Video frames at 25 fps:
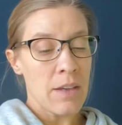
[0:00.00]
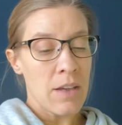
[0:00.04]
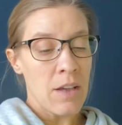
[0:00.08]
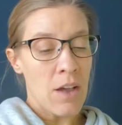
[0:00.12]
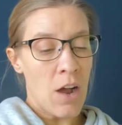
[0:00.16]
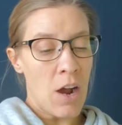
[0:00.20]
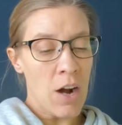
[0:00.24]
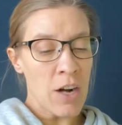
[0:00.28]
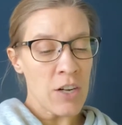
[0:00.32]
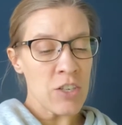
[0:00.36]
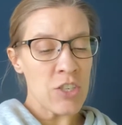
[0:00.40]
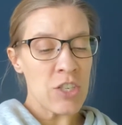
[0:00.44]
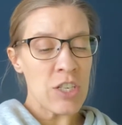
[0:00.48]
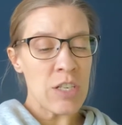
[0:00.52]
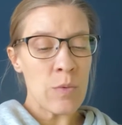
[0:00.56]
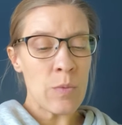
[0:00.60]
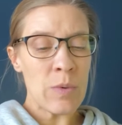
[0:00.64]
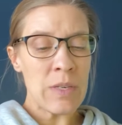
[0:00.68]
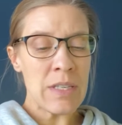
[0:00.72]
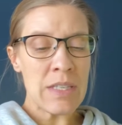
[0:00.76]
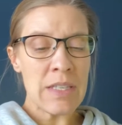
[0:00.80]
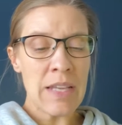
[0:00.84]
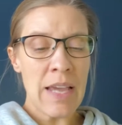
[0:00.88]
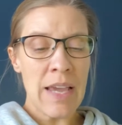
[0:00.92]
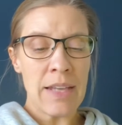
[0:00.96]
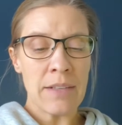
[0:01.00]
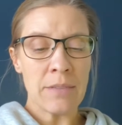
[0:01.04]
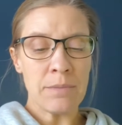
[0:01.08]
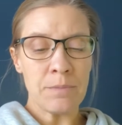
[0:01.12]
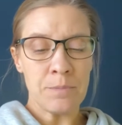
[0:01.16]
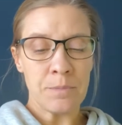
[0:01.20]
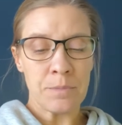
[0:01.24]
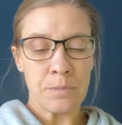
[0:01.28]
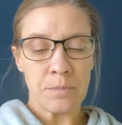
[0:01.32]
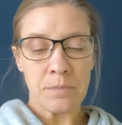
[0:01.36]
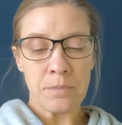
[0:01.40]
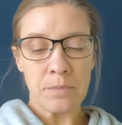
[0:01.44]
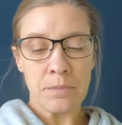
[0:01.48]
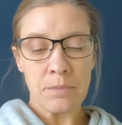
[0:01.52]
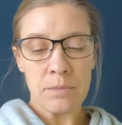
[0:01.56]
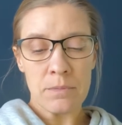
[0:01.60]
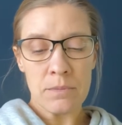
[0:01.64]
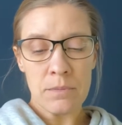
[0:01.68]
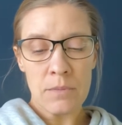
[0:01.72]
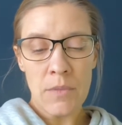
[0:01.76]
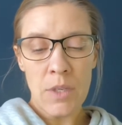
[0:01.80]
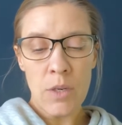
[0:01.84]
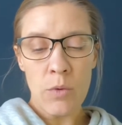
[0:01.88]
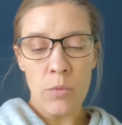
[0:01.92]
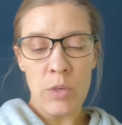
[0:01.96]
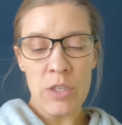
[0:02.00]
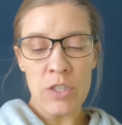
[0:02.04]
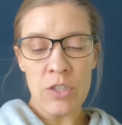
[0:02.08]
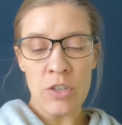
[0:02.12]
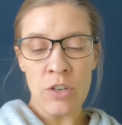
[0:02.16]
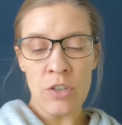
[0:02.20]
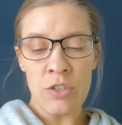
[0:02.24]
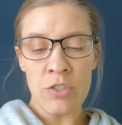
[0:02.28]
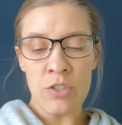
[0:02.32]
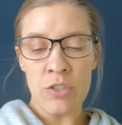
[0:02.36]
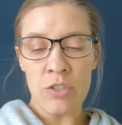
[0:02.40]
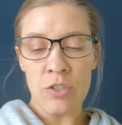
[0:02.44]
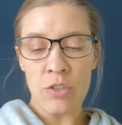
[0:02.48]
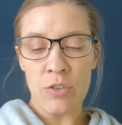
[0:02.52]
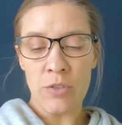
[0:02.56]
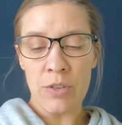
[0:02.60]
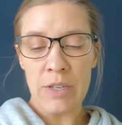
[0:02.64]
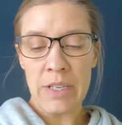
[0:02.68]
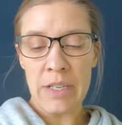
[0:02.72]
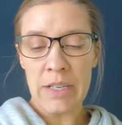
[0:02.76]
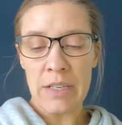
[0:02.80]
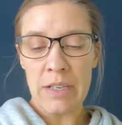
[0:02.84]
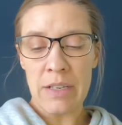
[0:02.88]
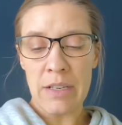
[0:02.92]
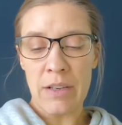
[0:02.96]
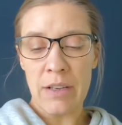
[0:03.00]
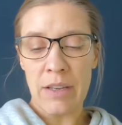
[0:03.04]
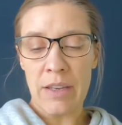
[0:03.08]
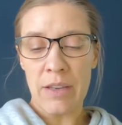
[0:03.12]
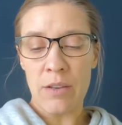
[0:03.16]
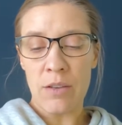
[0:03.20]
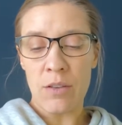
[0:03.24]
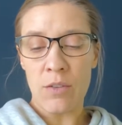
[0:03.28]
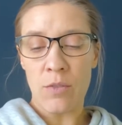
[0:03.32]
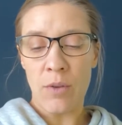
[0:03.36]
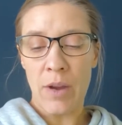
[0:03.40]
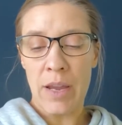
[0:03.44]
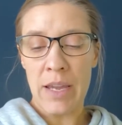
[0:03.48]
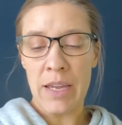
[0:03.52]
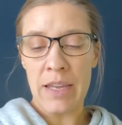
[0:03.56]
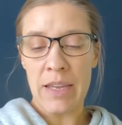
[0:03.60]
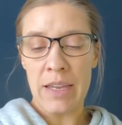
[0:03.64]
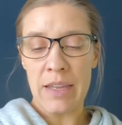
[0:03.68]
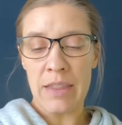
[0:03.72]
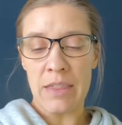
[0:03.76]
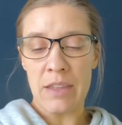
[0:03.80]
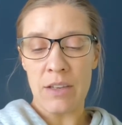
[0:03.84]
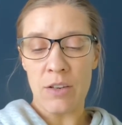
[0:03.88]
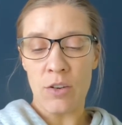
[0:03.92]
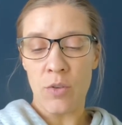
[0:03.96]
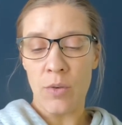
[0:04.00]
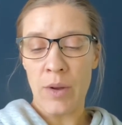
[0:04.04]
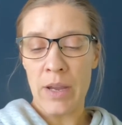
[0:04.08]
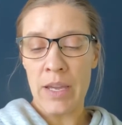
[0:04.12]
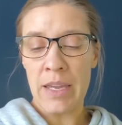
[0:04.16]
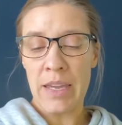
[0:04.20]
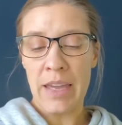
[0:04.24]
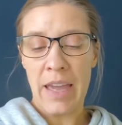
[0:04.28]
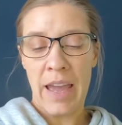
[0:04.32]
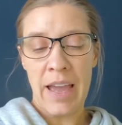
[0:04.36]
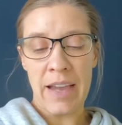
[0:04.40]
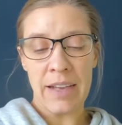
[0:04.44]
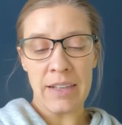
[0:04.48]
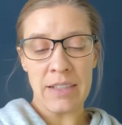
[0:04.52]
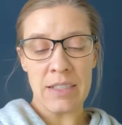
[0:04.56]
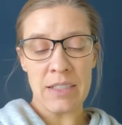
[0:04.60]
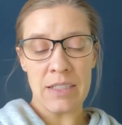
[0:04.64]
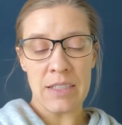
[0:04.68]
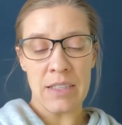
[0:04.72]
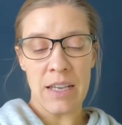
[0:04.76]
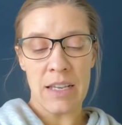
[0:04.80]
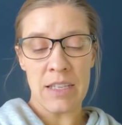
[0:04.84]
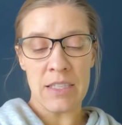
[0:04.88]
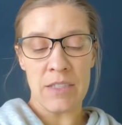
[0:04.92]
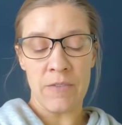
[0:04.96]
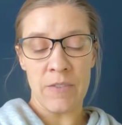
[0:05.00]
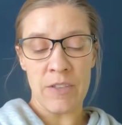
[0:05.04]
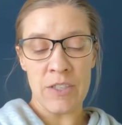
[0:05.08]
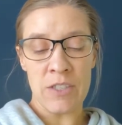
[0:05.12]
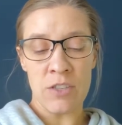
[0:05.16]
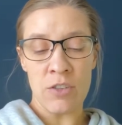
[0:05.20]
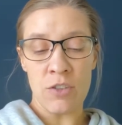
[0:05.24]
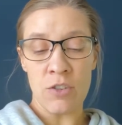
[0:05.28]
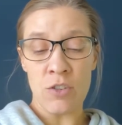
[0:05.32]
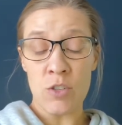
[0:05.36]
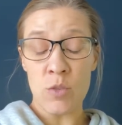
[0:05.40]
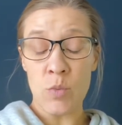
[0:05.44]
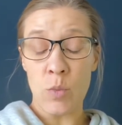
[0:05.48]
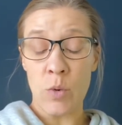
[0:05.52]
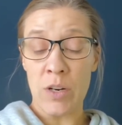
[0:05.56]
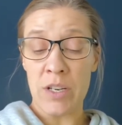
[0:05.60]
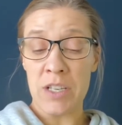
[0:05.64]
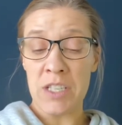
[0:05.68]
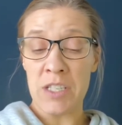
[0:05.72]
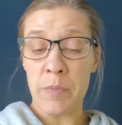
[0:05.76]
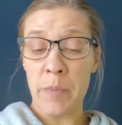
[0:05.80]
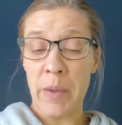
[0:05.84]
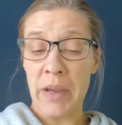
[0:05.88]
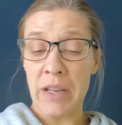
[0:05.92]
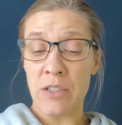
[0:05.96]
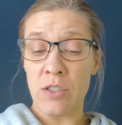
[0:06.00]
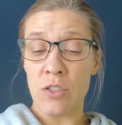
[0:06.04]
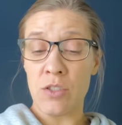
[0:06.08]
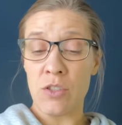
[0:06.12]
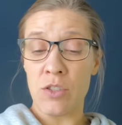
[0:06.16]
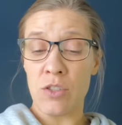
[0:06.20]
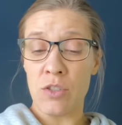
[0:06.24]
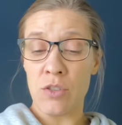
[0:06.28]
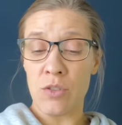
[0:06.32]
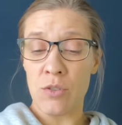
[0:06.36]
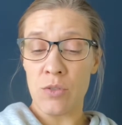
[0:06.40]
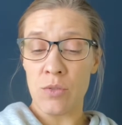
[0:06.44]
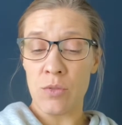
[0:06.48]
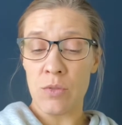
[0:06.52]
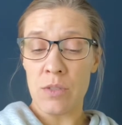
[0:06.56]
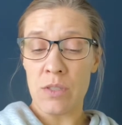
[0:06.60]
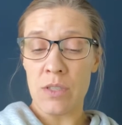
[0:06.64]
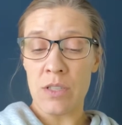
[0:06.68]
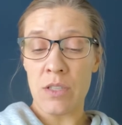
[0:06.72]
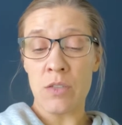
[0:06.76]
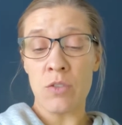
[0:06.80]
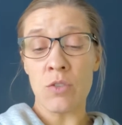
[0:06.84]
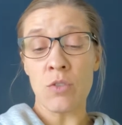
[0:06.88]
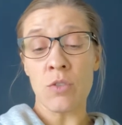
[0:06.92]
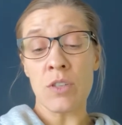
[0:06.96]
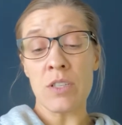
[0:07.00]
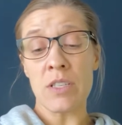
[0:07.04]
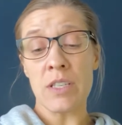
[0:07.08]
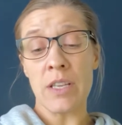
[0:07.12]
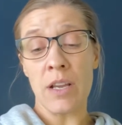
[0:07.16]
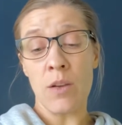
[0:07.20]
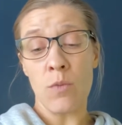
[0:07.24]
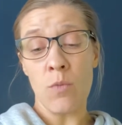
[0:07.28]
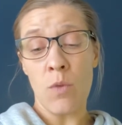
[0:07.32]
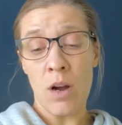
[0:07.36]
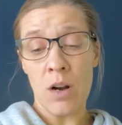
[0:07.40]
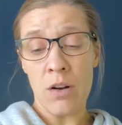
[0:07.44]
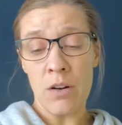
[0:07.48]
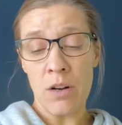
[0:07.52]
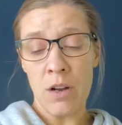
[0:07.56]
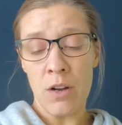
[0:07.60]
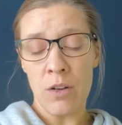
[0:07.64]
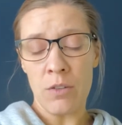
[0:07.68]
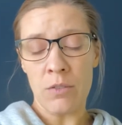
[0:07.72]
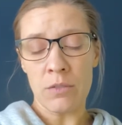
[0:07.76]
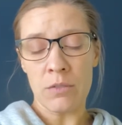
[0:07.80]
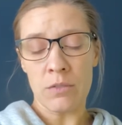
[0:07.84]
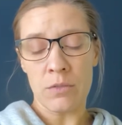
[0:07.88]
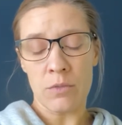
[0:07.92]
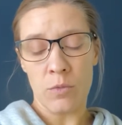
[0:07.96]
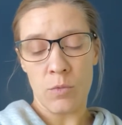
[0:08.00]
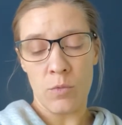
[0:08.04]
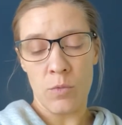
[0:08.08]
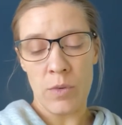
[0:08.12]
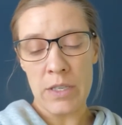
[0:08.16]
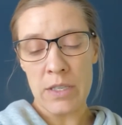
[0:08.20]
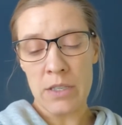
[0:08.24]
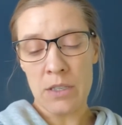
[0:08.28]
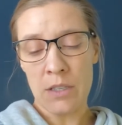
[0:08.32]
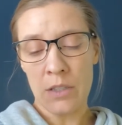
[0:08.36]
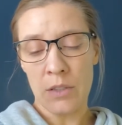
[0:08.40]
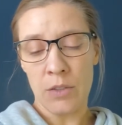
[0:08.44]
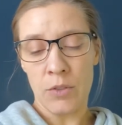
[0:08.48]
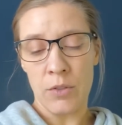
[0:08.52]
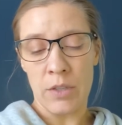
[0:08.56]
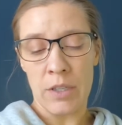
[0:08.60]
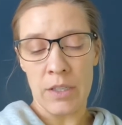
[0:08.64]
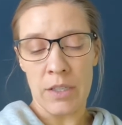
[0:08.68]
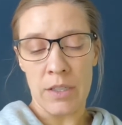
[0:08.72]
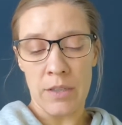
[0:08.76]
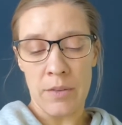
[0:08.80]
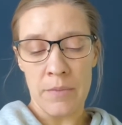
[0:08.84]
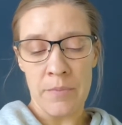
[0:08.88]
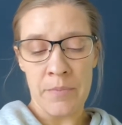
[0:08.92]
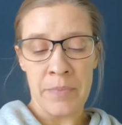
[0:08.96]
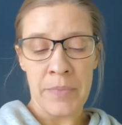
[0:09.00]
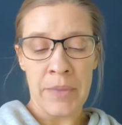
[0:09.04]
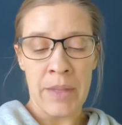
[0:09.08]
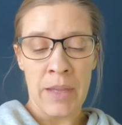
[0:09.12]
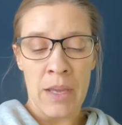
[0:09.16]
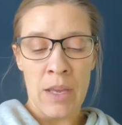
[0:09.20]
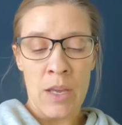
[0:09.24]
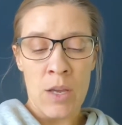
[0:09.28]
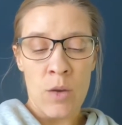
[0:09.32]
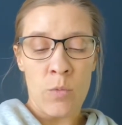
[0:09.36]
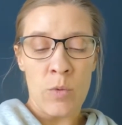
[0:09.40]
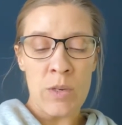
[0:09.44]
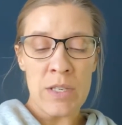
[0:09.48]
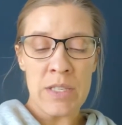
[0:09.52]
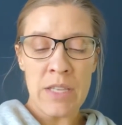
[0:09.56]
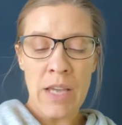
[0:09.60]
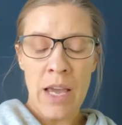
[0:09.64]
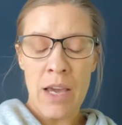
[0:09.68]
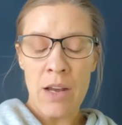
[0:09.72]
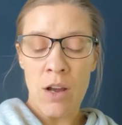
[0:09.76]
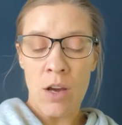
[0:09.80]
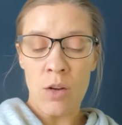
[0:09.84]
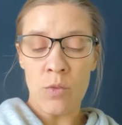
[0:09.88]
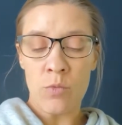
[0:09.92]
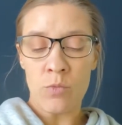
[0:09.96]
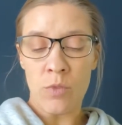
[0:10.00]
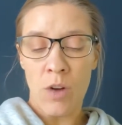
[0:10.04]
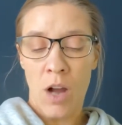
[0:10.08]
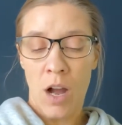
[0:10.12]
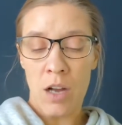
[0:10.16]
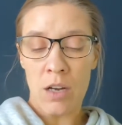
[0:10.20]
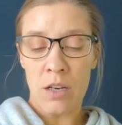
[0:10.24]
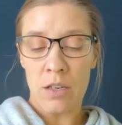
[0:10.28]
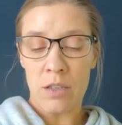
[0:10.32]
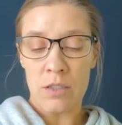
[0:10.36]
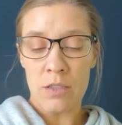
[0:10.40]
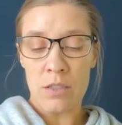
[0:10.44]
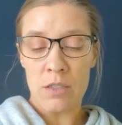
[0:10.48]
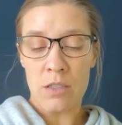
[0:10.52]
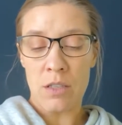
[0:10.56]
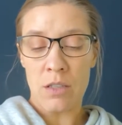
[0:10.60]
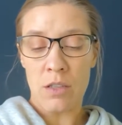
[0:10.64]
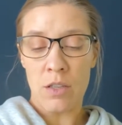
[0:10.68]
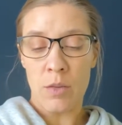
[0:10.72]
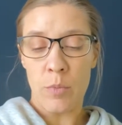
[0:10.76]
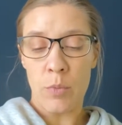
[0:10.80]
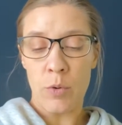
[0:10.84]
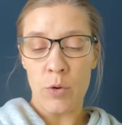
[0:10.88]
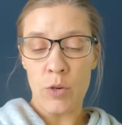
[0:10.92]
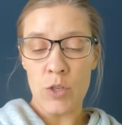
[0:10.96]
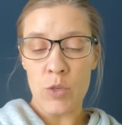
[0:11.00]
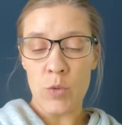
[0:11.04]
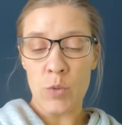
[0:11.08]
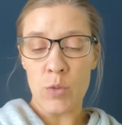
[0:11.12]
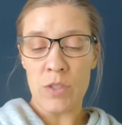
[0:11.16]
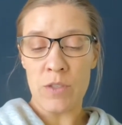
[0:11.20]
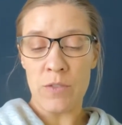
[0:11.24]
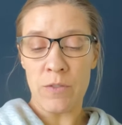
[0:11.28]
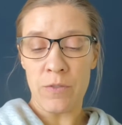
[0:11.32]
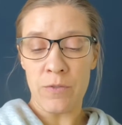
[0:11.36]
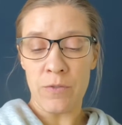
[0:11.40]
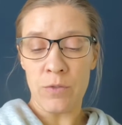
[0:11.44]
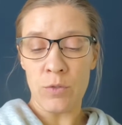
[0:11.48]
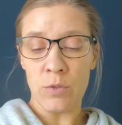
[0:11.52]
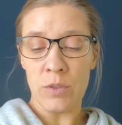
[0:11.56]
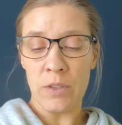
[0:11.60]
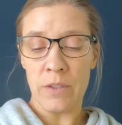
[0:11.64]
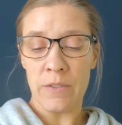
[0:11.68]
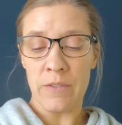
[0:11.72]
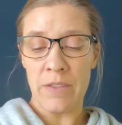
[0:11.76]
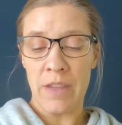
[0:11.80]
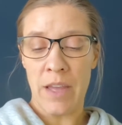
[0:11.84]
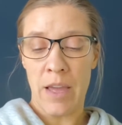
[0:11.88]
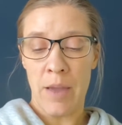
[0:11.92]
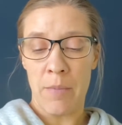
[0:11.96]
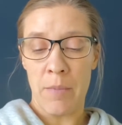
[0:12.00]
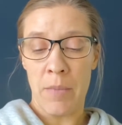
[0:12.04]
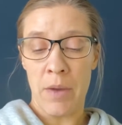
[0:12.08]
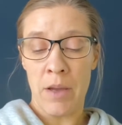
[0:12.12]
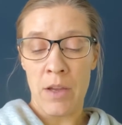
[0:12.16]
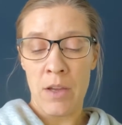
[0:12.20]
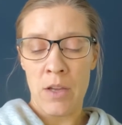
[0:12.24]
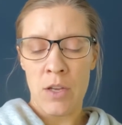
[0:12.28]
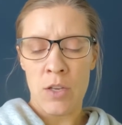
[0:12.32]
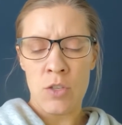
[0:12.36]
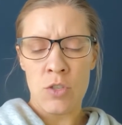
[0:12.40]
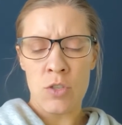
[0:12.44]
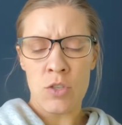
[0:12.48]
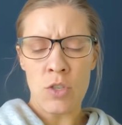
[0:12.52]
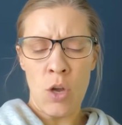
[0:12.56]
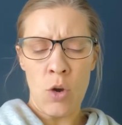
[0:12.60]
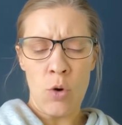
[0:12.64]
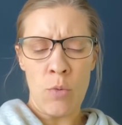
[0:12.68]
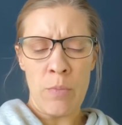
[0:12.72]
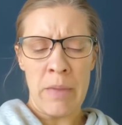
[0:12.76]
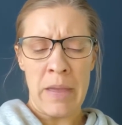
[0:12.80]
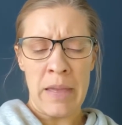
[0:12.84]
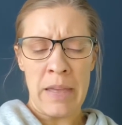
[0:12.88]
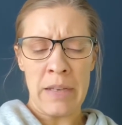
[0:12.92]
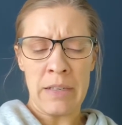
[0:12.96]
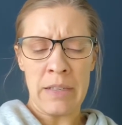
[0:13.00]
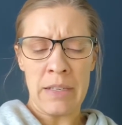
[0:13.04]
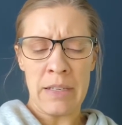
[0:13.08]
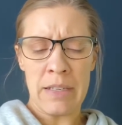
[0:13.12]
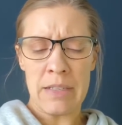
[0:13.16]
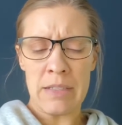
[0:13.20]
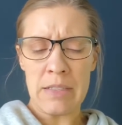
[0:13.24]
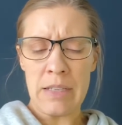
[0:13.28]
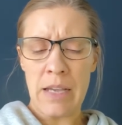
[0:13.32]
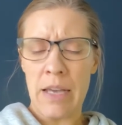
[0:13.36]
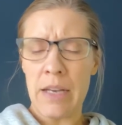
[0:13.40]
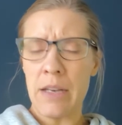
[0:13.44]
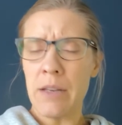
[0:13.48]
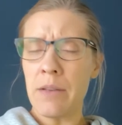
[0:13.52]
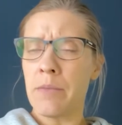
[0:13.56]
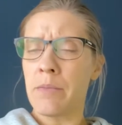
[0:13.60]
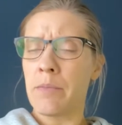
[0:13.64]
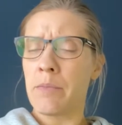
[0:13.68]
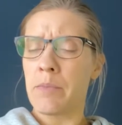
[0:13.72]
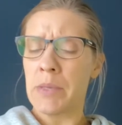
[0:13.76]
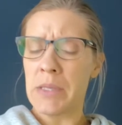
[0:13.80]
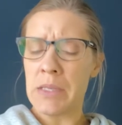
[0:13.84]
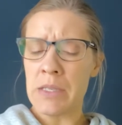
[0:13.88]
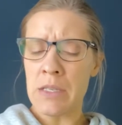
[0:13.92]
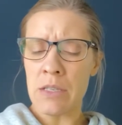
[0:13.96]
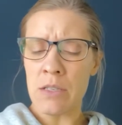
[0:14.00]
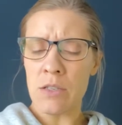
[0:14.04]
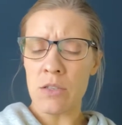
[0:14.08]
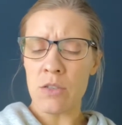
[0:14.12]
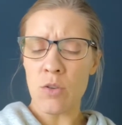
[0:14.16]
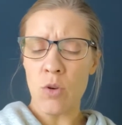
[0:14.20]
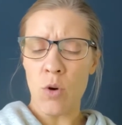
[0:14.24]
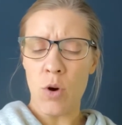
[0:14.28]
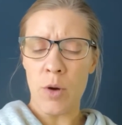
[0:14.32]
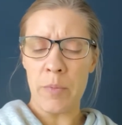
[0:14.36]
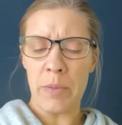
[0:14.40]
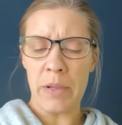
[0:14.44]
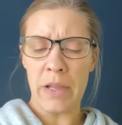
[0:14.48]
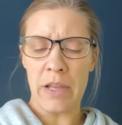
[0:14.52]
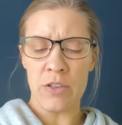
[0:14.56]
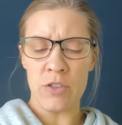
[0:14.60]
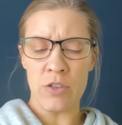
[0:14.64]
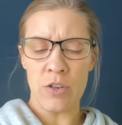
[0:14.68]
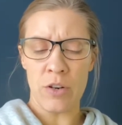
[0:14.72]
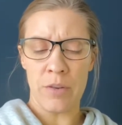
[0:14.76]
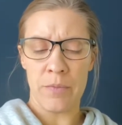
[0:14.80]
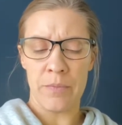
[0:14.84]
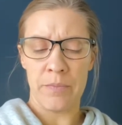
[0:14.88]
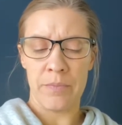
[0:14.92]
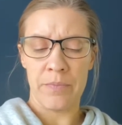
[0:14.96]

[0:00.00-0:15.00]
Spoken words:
"Archie," we said. We turned to greet the great cactus as visitors were expected to do. "Senor Saguaro," we saluted. We sat on rockers. The porch was full of them. "So, men," he said, "business or pleasure?"